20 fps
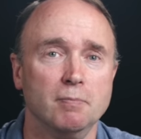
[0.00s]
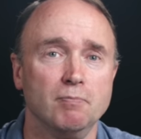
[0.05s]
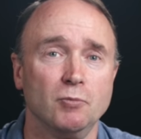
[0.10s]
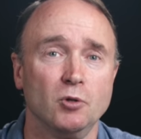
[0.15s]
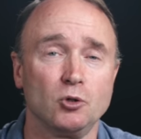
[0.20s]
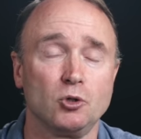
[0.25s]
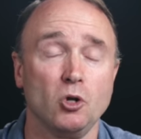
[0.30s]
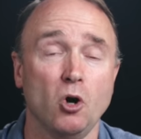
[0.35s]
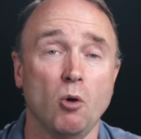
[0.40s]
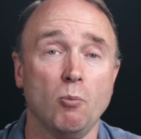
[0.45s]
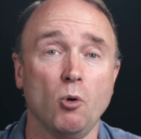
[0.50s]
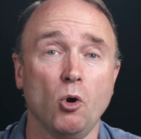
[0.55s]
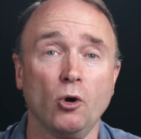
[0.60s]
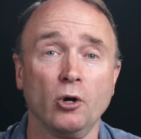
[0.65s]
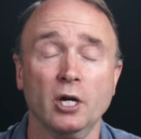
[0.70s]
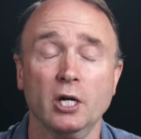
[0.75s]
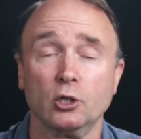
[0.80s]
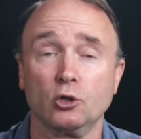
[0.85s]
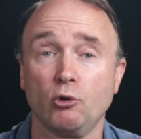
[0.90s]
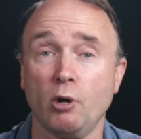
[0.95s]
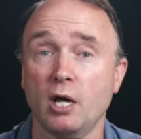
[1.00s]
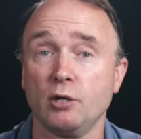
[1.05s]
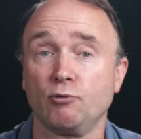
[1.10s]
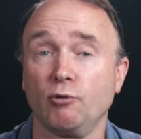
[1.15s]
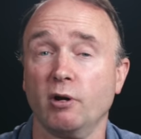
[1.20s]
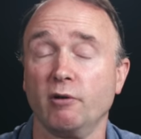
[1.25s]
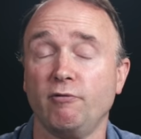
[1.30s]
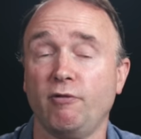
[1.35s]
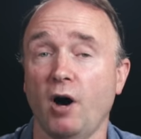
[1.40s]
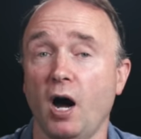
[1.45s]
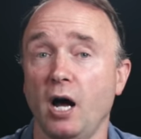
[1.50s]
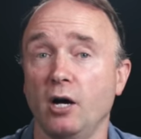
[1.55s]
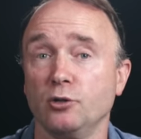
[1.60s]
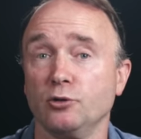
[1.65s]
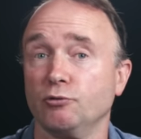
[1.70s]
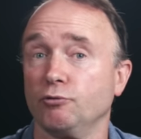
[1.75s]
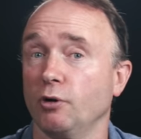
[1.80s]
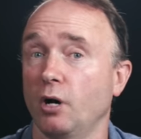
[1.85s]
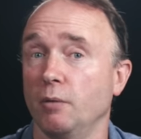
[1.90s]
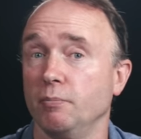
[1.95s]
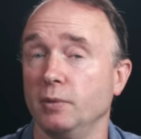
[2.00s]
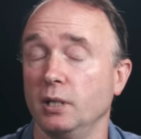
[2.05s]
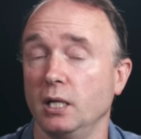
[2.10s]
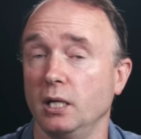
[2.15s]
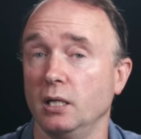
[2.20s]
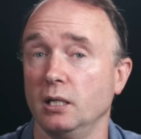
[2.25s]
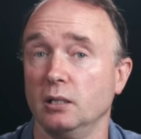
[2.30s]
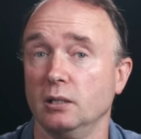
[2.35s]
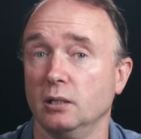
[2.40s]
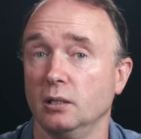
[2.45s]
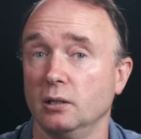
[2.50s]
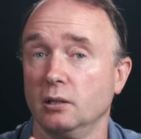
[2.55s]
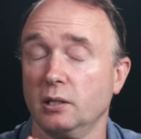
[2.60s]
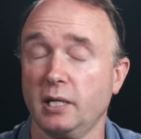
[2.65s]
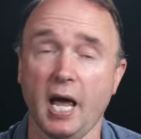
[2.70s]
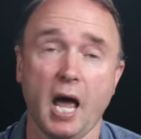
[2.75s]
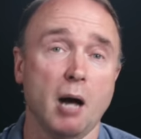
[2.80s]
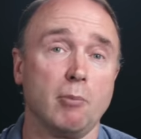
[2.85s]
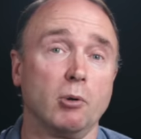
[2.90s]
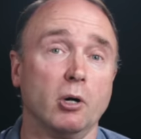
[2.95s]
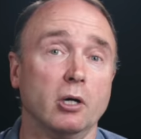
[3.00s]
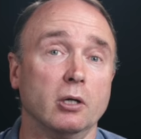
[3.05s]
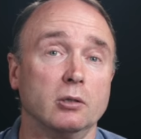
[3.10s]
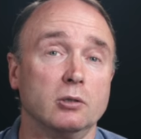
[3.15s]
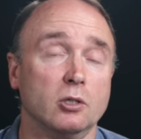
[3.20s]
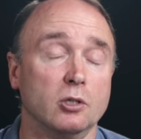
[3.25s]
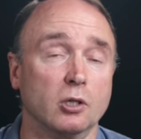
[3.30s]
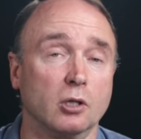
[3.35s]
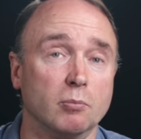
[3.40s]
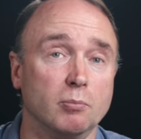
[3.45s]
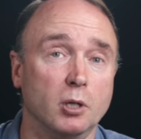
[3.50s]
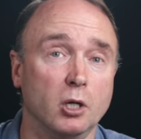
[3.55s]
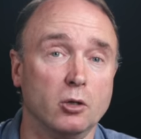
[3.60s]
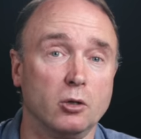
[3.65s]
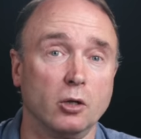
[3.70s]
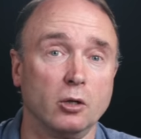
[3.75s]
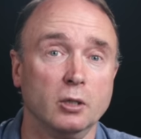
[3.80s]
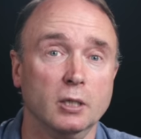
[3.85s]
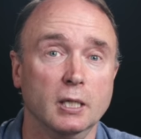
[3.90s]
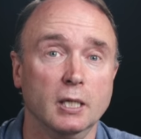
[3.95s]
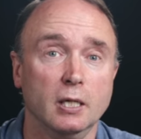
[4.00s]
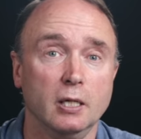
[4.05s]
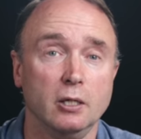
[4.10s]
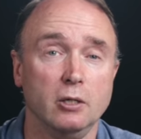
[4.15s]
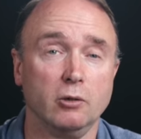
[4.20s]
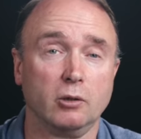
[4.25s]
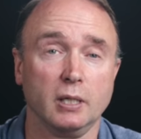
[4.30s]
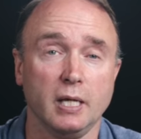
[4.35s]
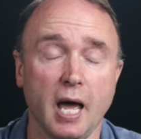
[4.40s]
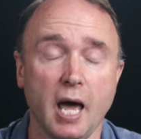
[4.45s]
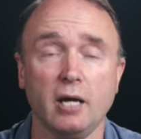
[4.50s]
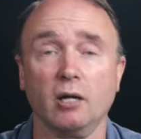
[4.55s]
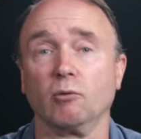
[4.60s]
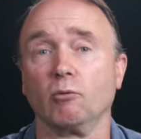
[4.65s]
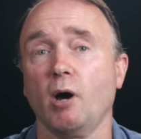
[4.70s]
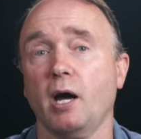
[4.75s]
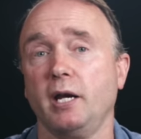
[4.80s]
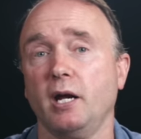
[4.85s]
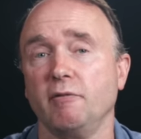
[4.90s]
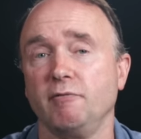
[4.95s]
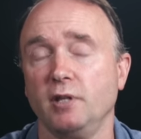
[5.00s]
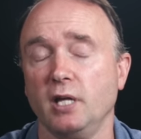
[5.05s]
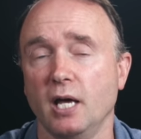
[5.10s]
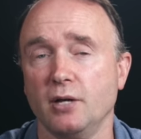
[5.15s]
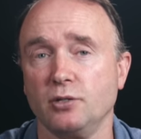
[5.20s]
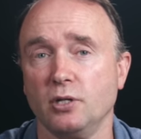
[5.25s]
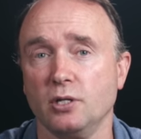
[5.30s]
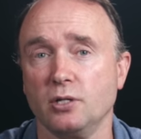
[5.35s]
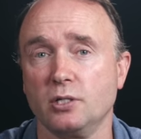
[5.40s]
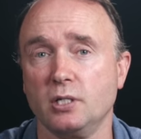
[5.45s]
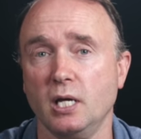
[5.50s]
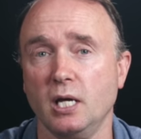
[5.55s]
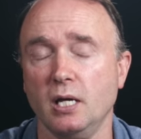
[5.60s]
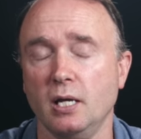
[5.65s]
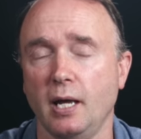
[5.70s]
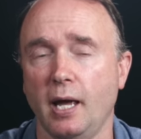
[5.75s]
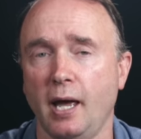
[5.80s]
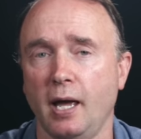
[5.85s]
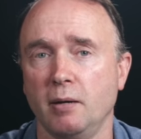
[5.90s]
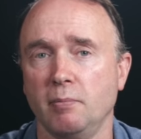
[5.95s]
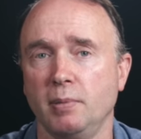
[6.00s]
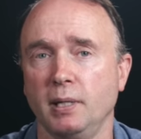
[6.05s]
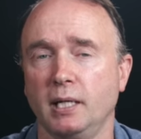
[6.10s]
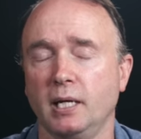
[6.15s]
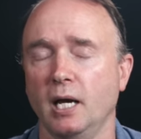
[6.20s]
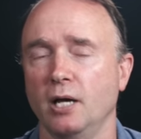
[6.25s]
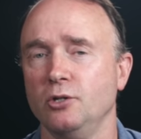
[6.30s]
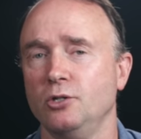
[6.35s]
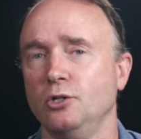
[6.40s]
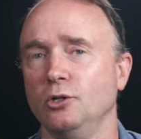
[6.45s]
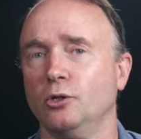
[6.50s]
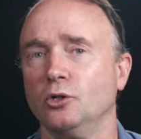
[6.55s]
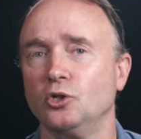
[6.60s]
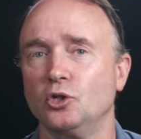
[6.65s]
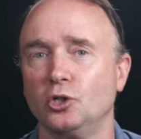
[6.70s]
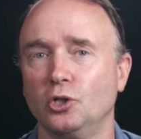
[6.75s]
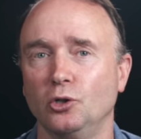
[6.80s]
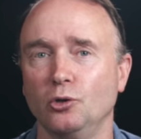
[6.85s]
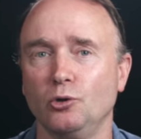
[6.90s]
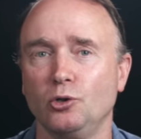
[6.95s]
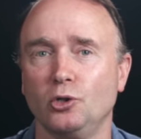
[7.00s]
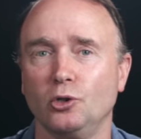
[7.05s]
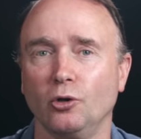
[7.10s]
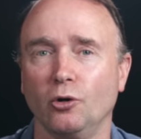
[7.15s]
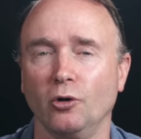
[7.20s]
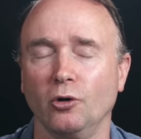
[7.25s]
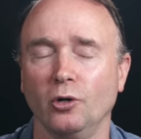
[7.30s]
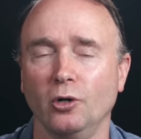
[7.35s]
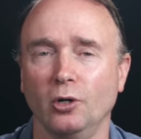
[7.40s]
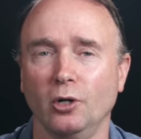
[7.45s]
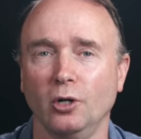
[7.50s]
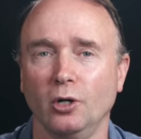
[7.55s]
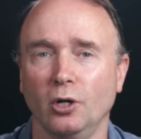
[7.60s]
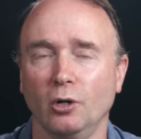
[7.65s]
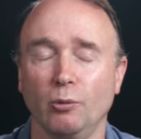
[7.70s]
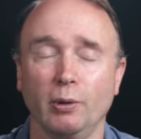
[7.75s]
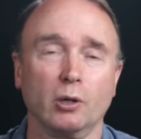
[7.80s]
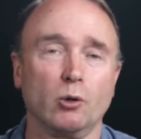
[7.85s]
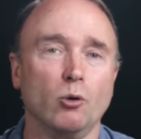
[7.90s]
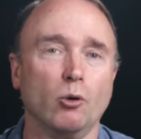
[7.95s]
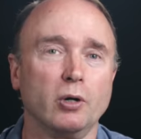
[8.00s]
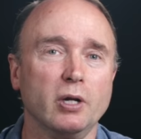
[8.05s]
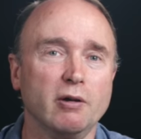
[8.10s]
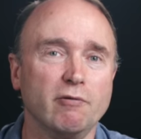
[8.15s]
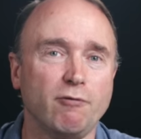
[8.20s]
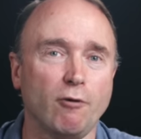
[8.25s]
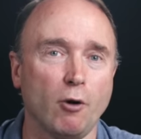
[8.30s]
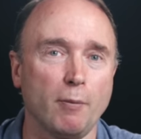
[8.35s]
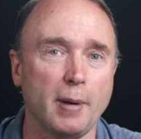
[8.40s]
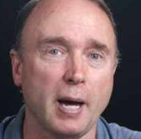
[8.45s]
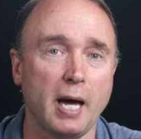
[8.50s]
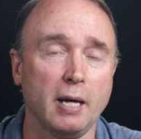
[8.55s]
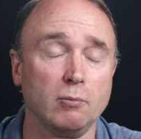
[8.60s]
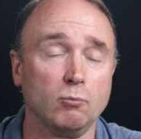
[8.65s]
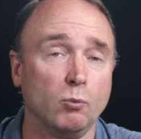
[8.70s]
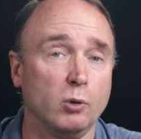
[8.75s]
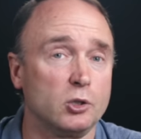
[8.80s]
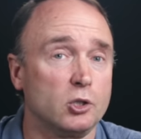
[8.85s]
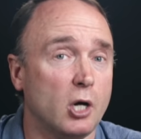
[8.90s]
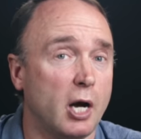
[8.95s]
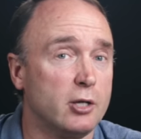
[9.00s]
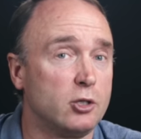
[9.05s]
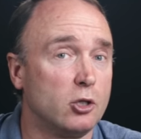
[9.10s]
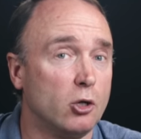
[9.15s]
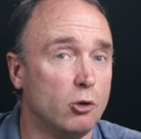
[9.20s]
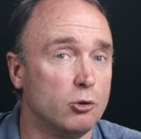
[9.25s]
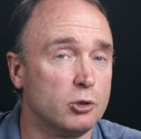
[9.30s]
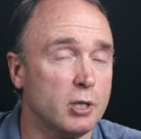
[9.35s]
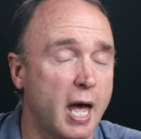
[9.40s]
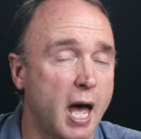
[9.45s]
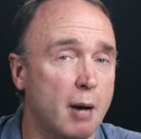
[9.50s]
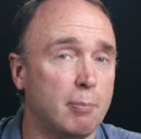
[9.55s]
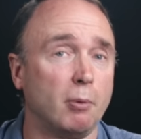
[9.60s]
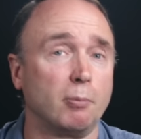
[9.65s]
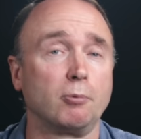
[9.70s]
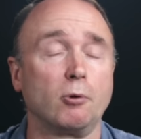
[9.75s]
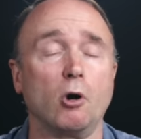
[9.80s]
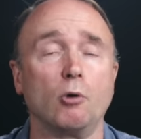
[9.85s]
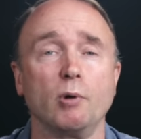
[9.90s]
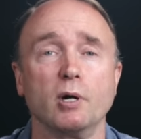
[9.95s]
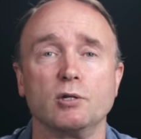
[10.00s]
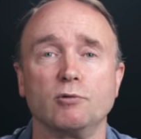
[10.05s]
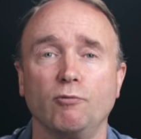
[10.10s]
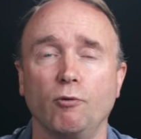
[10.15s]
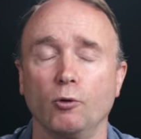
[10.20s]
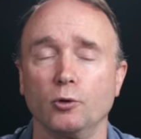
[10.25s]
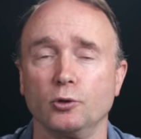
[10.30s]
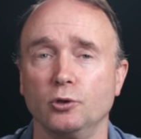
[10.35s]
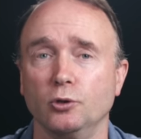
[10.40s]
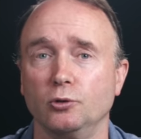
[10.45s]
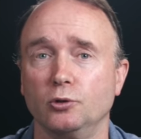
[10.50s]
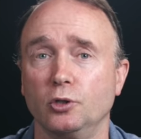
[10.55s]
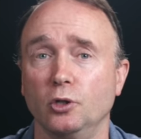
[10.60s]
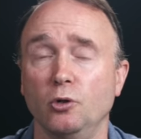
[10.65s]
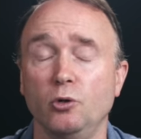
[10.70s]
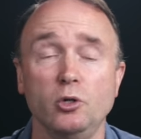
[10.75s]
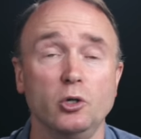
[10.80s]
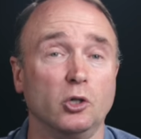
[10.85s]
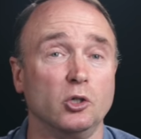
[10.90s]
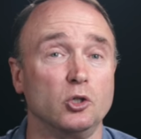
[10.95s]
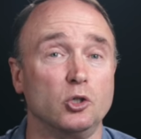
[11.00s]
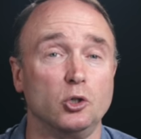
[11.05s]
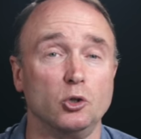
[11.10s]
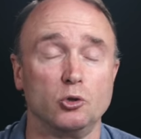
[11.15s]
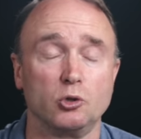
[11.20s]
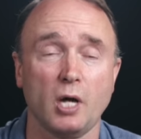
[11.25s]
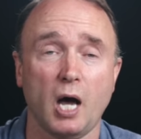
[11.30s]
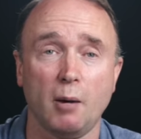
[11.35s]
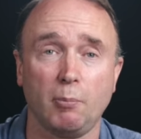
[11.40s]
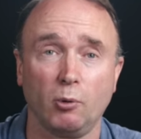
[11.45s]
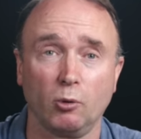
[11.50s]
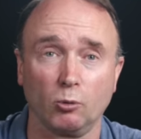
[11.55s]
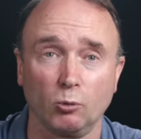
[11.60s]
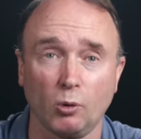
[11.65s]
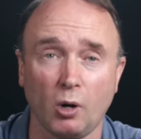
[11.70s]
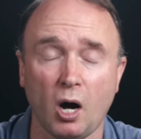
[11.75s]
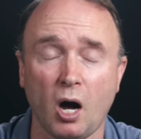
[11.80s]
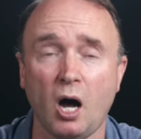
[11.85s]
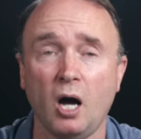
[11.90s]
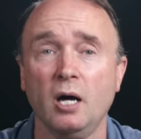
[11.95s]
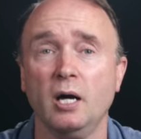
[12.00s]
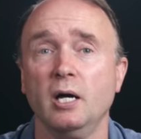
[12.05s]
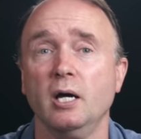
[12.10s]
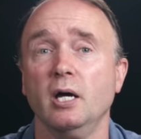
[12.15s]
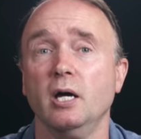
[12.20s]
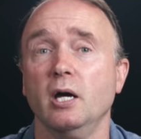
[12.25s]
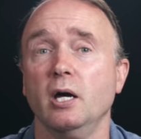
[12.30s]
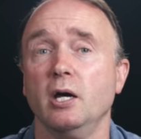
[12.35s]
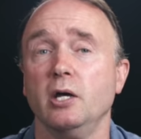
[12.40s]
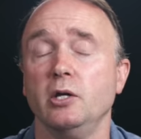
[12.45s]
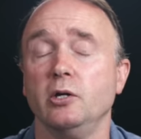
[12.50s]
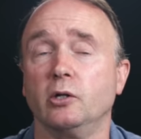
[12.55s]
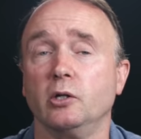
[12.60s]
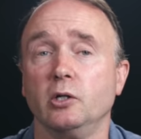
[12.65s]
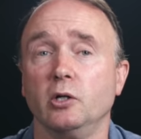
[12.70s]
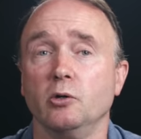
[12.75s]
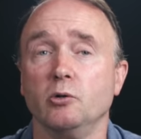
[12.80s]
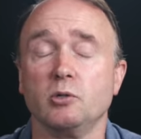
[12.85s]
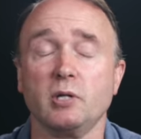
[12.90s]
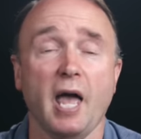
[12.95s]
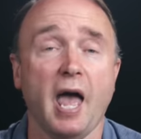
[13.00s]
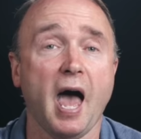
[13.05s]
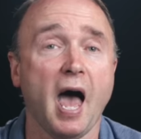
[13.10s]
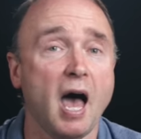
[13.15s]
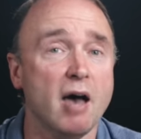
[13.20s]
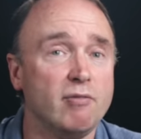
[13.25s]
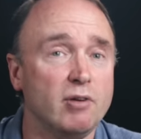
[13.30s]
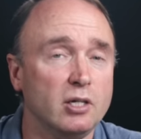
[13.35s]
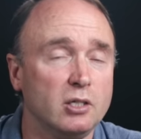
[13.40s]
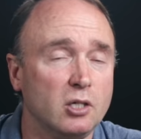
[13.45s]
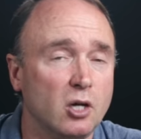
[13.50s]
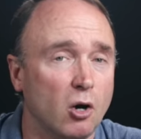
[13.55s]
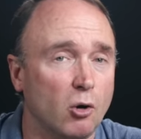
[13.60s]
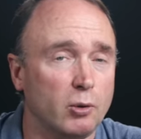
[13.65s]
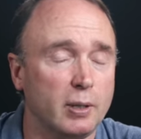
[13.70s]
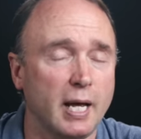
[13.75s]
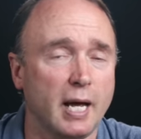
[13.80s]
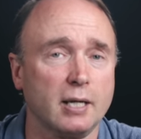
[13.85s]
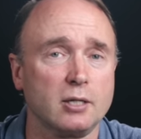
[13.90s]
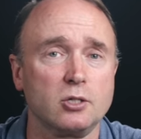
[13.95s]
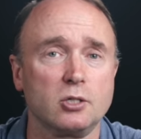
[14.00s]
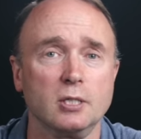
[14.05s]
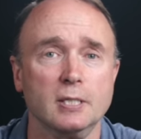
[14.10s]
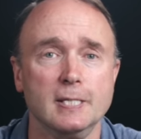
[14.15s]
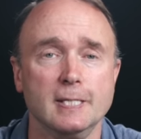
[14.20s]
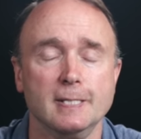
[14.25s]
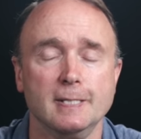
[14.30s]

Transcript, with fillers: There's no more transferring files from the camera to the computer. You can edit right off the SSD, and because you can choose your recording format, which I chose Apple ProRes 422, you can choose Apple RAW, you can use Avid, Codex.